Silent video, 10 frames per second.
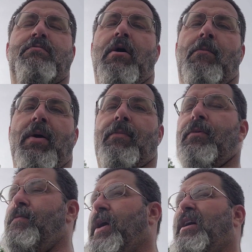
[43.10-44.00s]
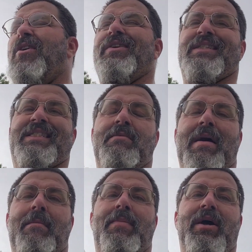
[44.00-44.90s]
bell pepper. They call it a
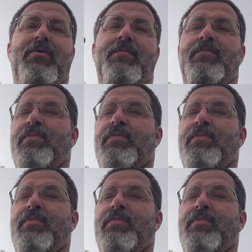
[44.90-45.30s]
semi-bell.